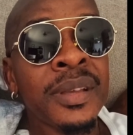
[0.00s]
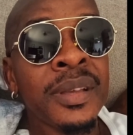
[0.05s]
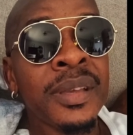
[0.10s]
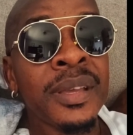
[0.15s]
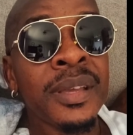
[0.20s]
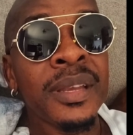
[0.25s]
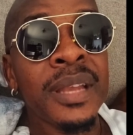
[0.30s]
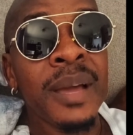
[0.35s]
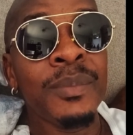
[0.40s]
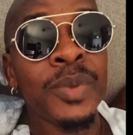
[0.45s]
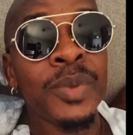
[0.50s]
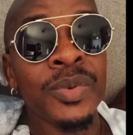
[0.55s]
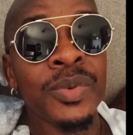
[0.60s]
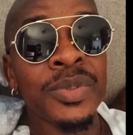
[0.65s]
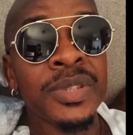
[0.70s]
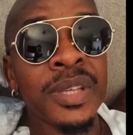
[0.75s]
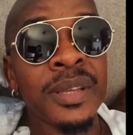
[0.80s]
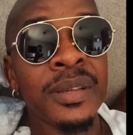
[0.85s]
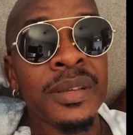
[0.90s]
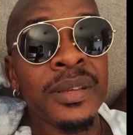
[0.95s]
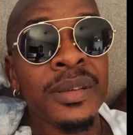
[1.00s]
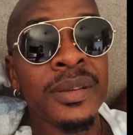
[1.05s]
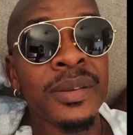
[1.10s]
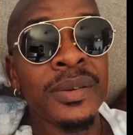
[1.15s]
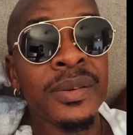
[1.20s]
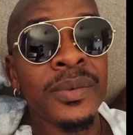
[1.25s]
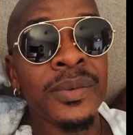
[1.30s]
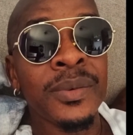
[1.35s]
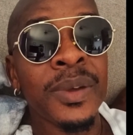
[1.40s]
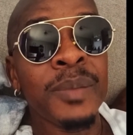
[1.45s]
in a music
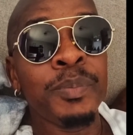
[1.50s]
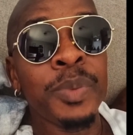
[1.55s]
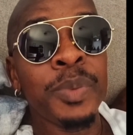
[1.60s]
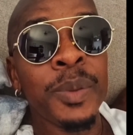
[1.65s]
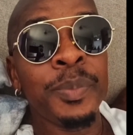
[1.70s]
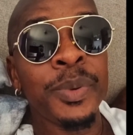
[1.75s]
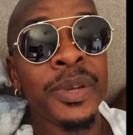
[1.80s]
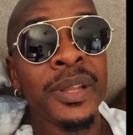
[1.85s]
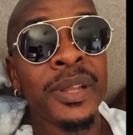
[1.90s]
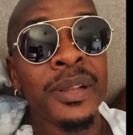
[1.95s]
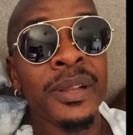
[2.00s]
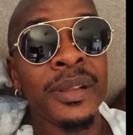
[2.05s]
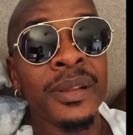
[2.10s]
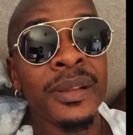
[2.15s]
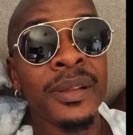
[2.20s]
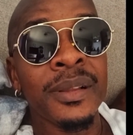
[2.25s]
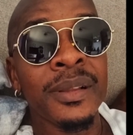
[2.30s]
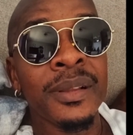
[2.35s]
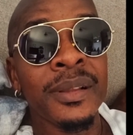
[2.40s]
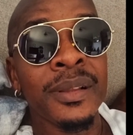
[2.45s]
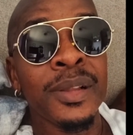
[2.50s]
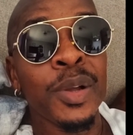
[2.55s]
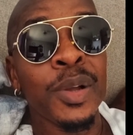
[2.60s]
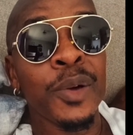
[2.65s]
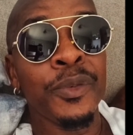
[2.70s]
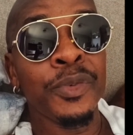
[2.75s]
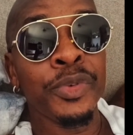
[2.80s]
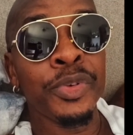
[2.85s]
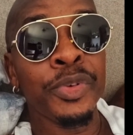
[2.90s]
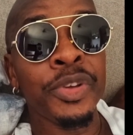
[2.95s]
when people did
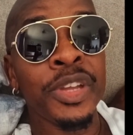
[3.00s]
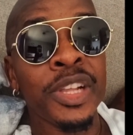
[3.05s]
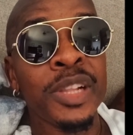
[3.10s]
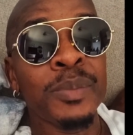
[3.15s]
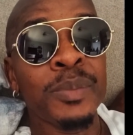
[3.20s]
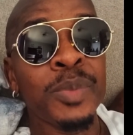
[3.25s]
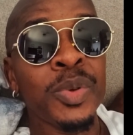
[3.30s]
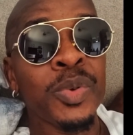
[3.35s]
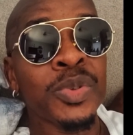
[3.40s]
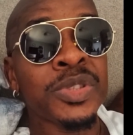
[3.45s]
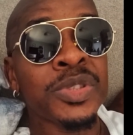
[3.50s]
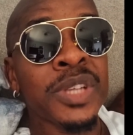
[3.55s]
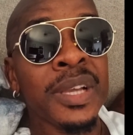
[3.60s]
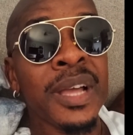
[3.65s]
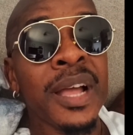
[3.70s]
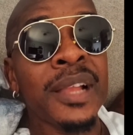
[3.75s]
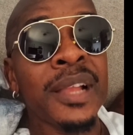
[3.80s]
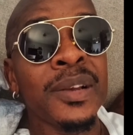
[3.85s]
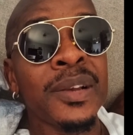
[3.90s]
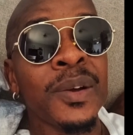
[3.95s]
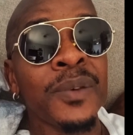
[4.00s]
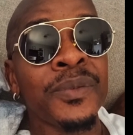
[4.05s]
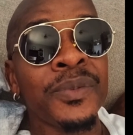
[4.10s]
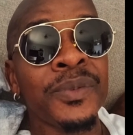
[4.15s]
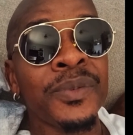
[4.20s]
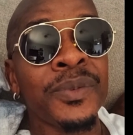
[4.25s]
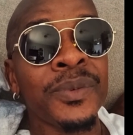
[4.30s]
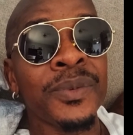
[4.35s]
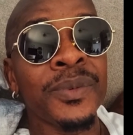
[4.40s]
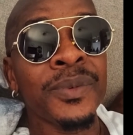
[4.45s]
love real music and love
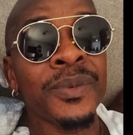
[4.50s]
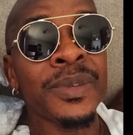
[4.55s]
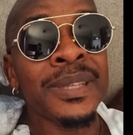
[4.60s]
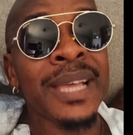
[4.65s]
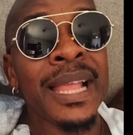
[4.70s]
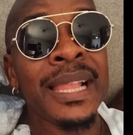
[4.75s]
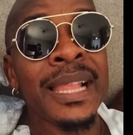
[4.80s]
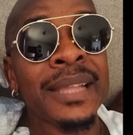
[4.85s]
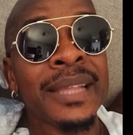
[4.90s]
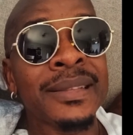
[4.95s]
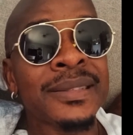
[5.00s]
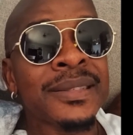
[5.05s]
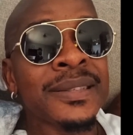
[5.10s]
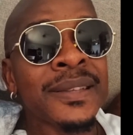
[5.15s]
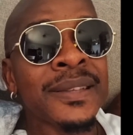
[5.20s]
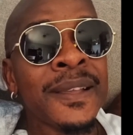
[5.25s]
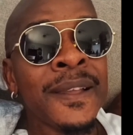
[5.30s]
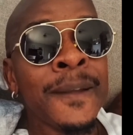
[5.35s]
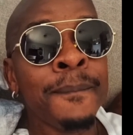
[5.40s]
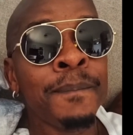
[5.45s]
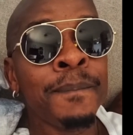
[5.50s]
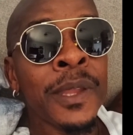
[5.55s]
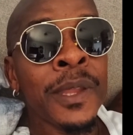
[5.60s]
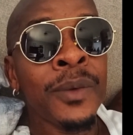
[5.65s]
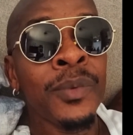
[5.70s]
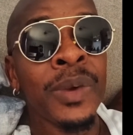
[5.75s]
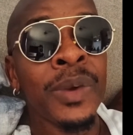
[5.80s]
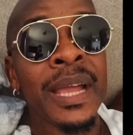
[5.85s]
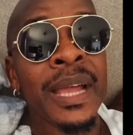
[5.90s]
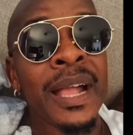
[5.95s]
talent.
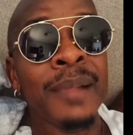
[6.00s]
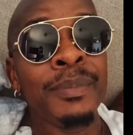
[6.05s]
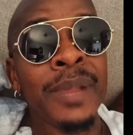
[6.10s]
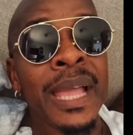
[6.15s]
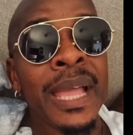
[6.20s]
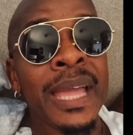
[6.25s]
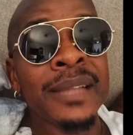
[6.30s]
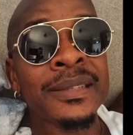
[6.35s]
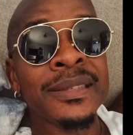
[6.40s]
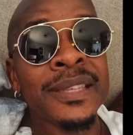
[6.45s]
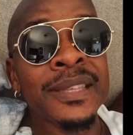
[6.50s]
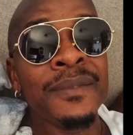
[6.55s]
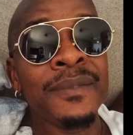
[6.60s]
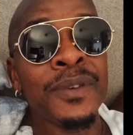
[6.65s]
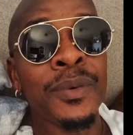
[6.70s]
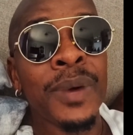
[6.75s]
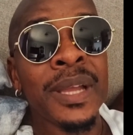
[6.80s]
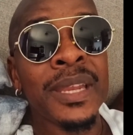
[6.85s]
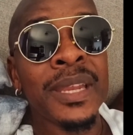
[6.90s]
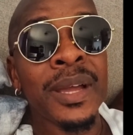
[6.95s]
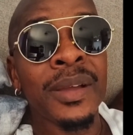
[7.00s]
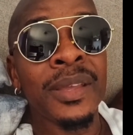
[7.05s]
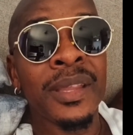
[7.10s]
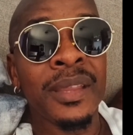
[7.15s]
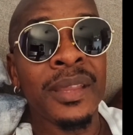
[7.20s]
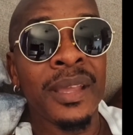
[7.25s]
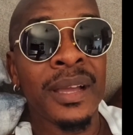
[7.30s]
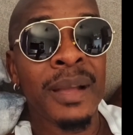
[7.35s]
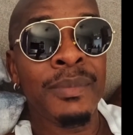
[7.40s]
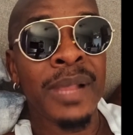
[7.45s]
When I blind Stevie Wonder, you
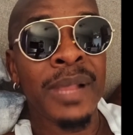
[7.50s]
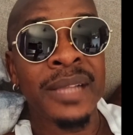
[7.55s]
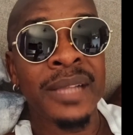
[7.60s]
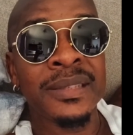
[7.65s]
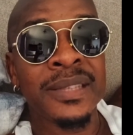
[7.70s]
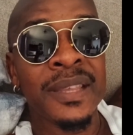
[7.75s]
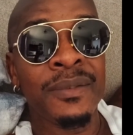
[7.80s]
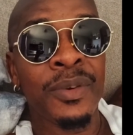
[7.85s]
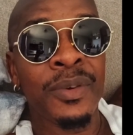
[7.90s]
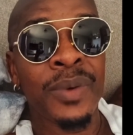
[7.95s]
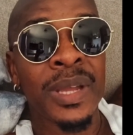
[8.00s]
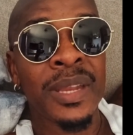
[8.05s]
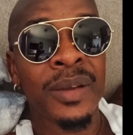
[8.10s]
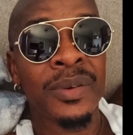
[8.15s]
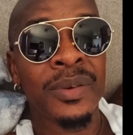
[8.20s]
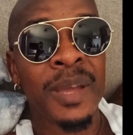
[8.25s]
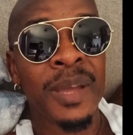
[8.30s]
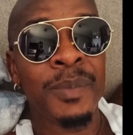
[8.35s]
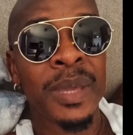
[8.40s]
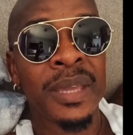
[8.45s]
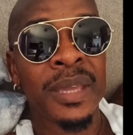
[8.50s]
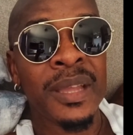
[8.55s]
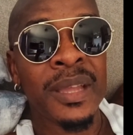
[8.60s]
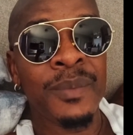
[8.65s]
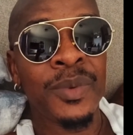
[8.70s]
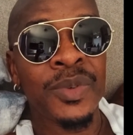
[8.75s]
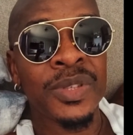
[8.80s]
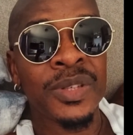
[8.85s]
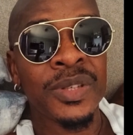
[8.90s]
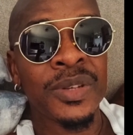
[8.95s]
think a blind Stevie Wonder could have make it in a
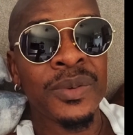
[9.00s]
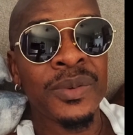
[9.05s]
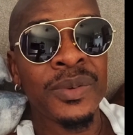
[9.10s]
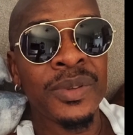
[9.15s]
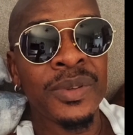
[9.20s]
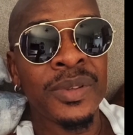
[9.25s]
music, no?